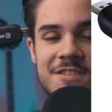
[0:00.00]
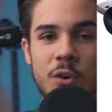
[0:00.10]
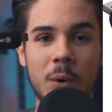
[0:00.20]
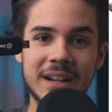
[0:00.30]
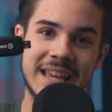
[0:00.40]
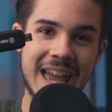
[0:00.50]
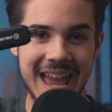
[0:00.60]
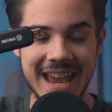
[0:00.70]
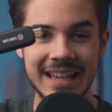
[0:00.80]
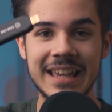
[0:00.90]

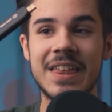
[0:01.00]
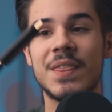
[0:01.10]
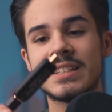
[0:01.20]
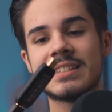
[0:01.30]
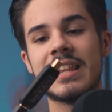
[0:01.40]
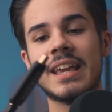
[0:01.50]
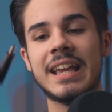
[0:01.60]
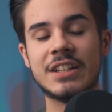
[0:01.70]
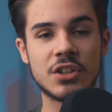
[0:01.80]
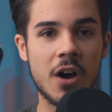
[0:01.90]
4K. This thing
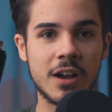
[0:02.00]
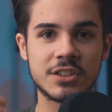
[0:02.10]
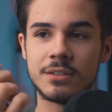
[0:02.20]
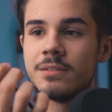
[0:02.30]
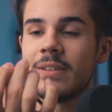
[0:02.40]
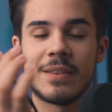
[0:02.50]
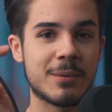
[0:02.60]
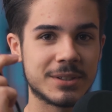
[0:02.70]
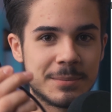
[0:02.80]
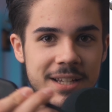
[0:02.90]
is awesome. Uh, that
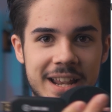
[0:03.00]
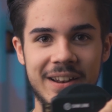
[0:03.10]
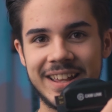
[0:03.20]
was upside down.